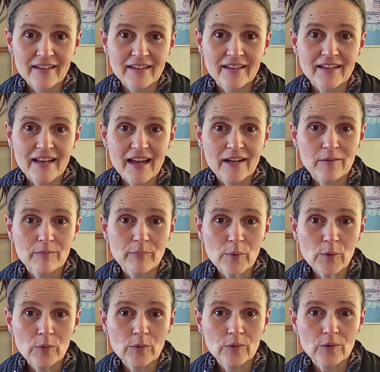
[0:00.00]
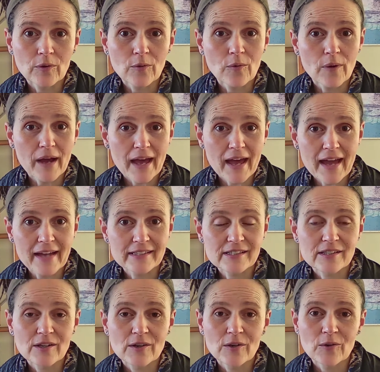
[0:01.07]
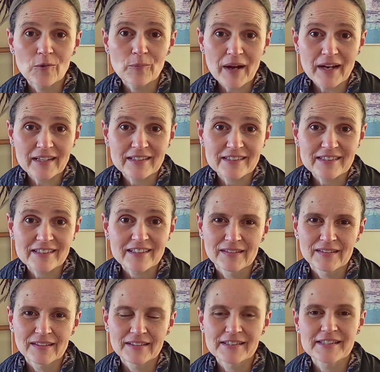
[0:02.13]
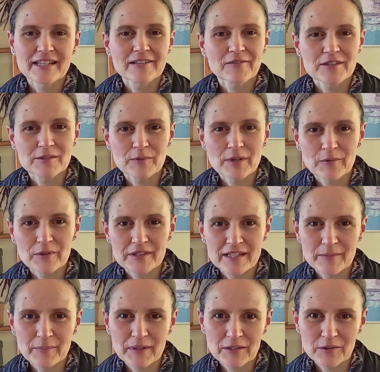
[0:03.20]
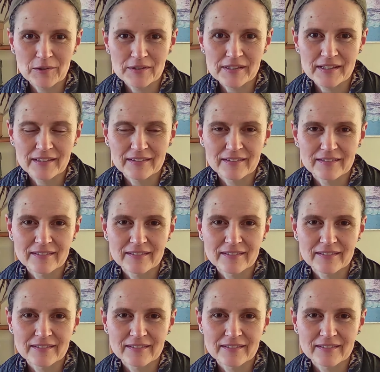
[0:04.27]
like ball or hat or bucket, instead of the swear words he'd been using.